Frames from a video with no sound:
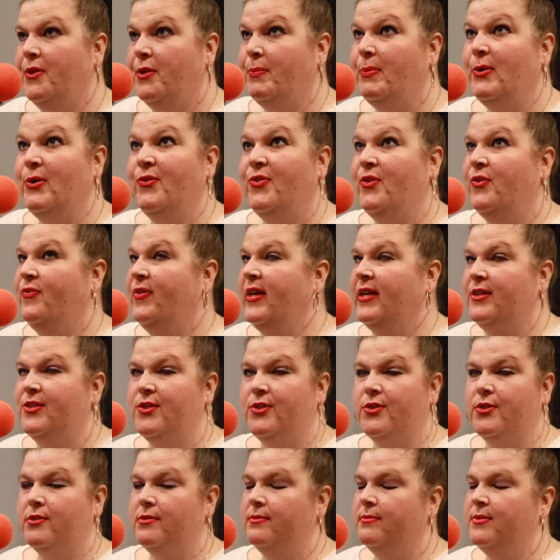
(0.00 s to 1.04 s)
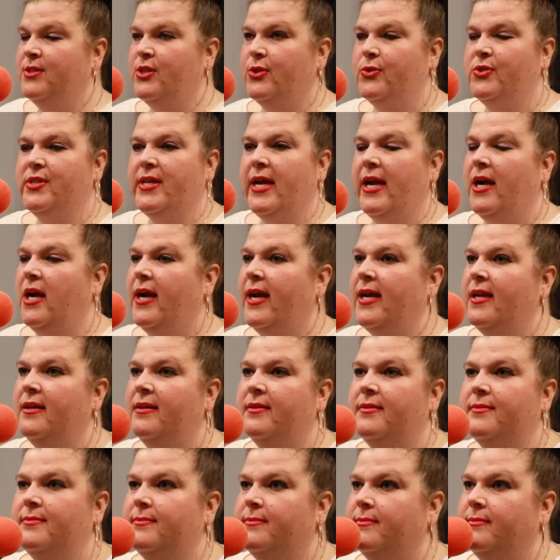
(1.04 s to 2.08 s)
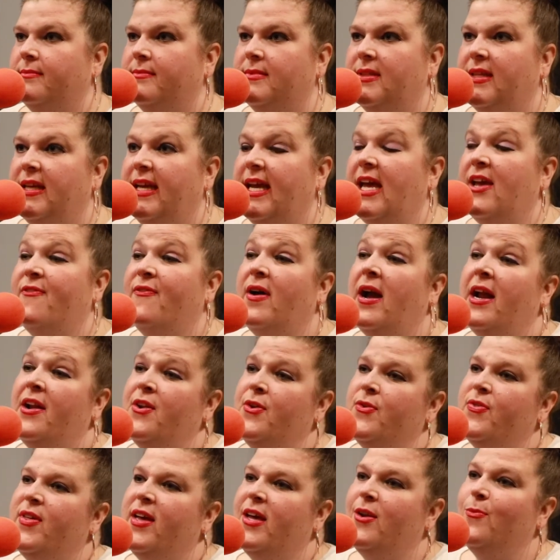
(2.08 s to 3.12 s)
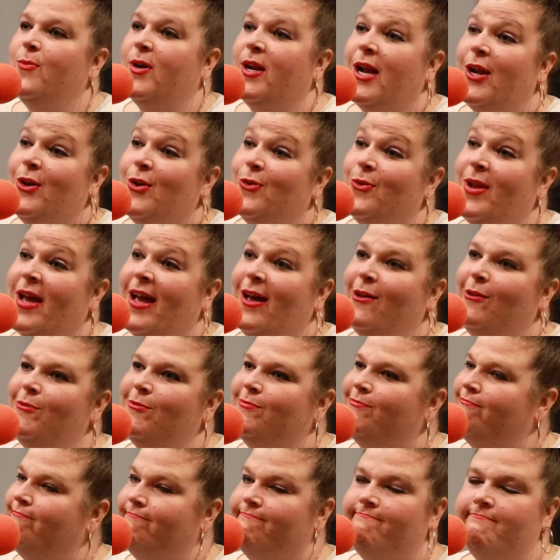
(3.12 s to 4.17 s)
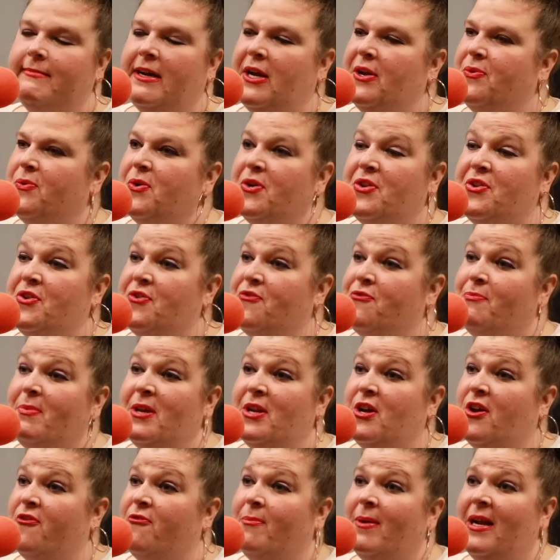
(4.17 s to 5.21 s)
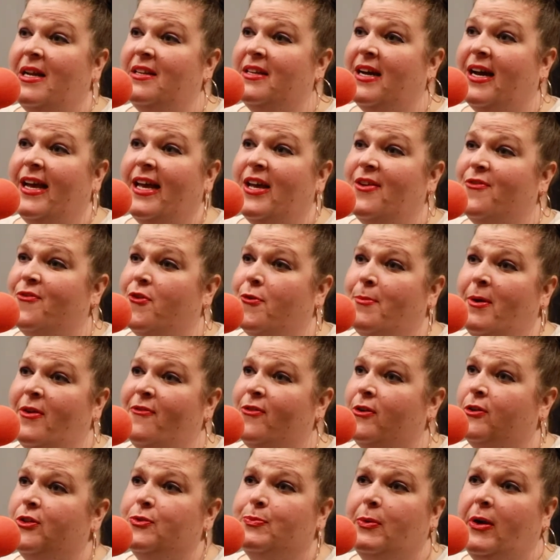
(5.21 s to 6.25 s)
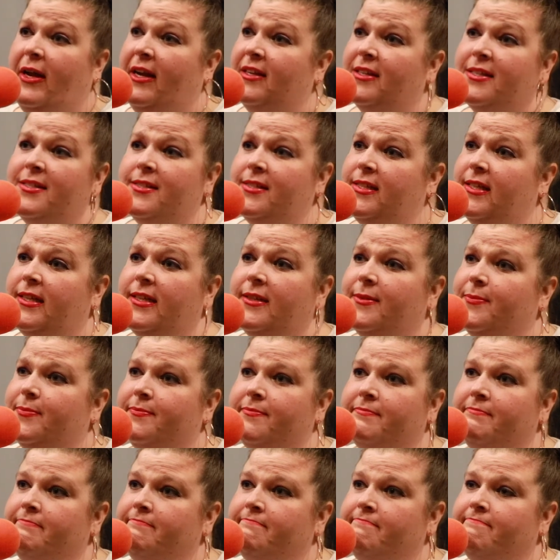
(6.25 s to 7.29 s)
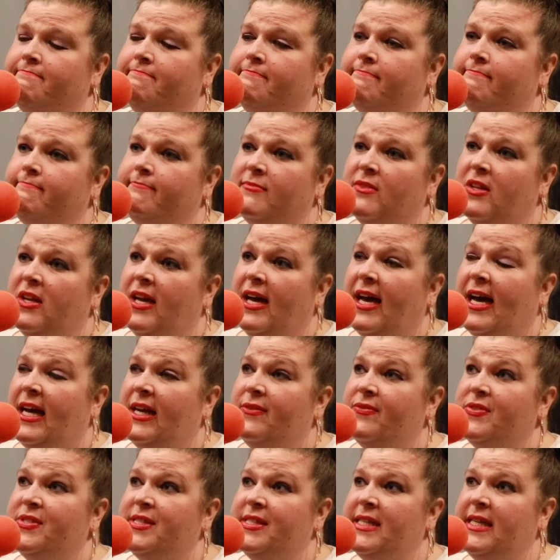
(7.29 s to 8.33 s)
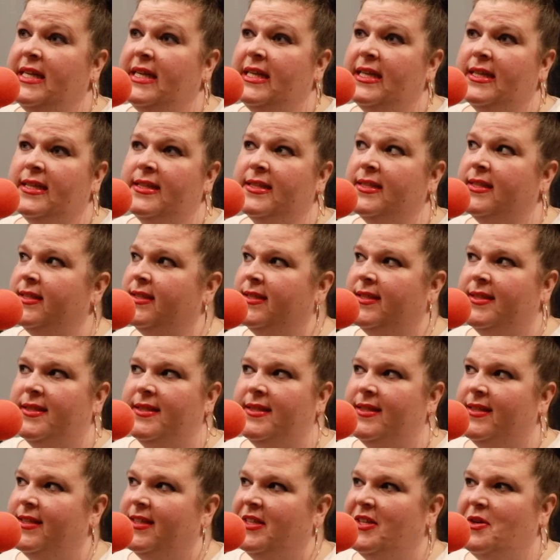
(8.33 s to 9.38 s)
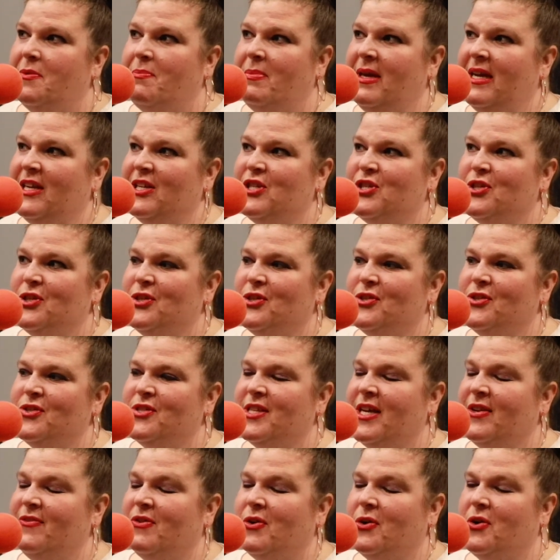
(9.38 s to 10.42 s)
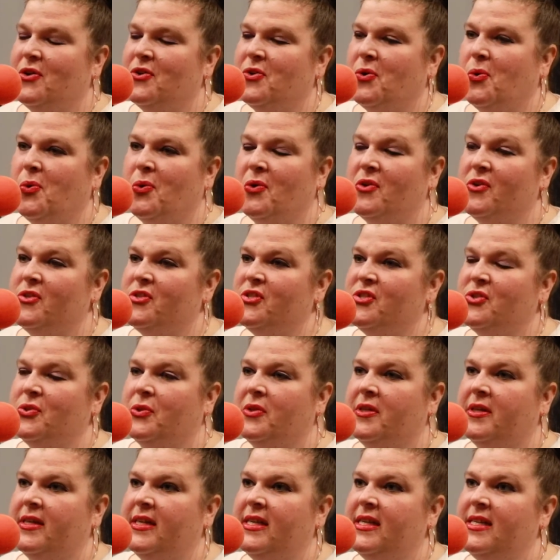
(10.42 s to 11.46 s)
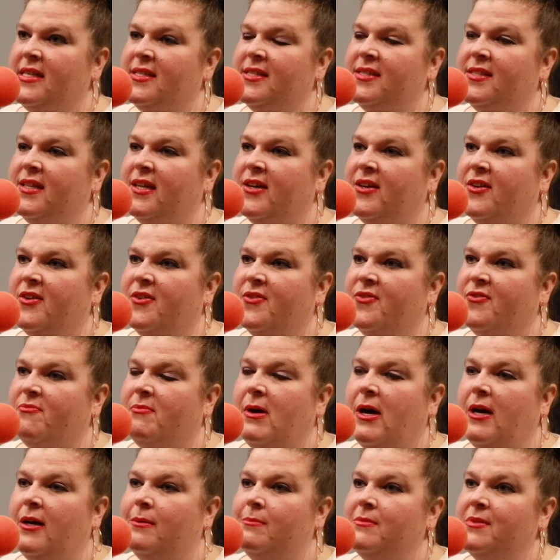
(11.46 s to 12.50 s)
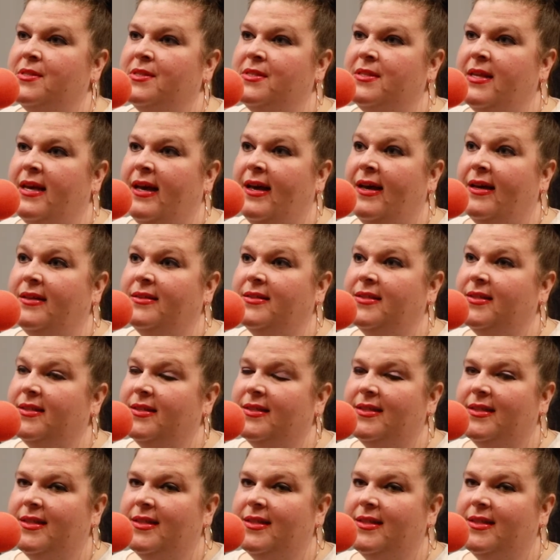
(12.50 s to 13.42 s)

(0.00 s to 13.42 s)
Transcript: The birth defects are so scary. If I knew then what I know now, I wouldn't have been off my diet for my first pregnancy. I've seen pictures, I've heard horror stories of moms that